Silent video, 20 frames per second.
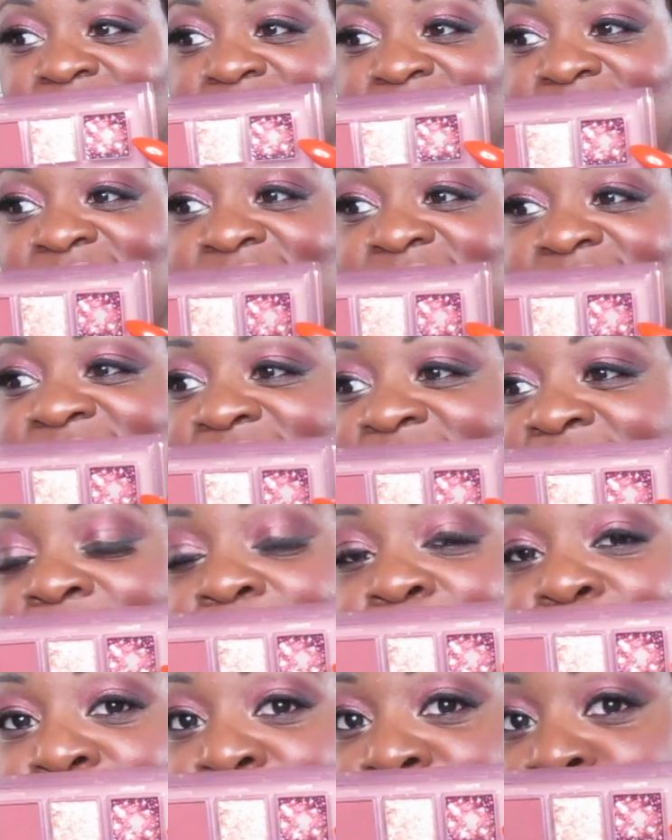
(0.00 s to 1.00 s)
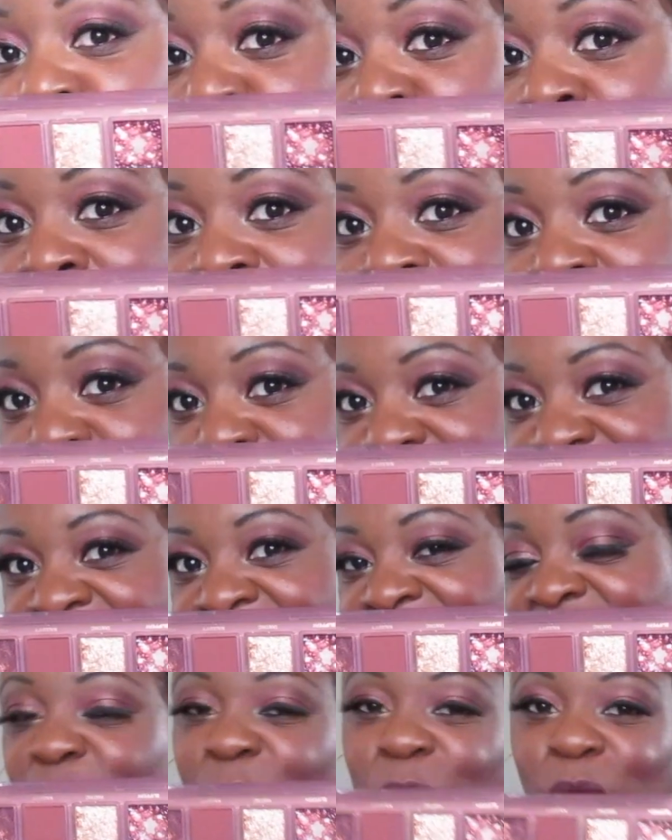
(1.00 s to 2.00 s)
This is the color that everybody's been
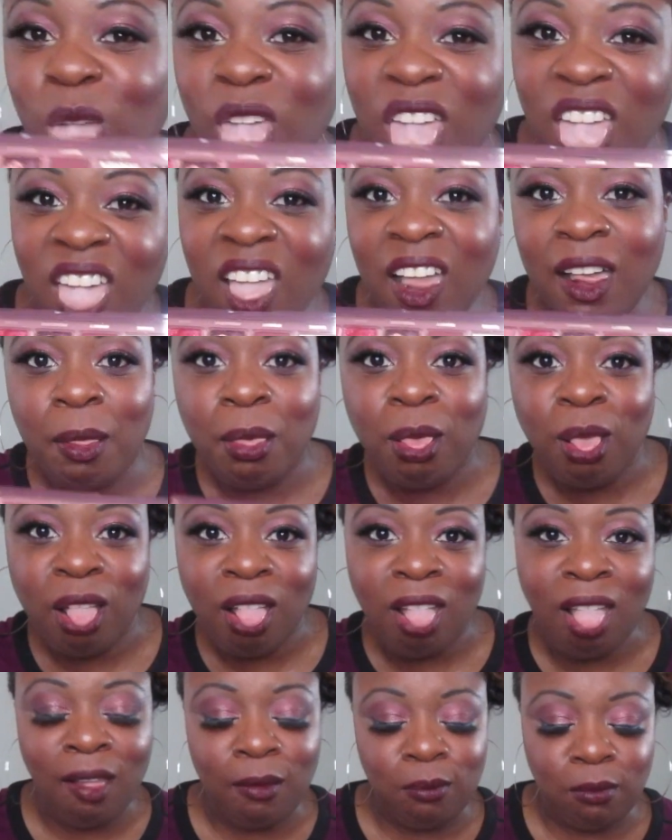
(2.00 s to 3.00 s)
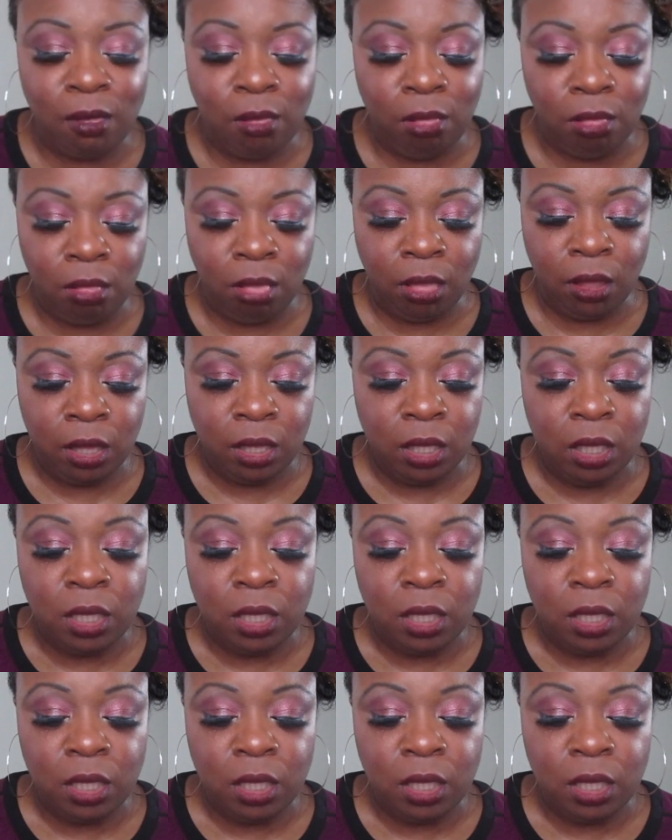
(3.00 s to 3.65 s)
like, what?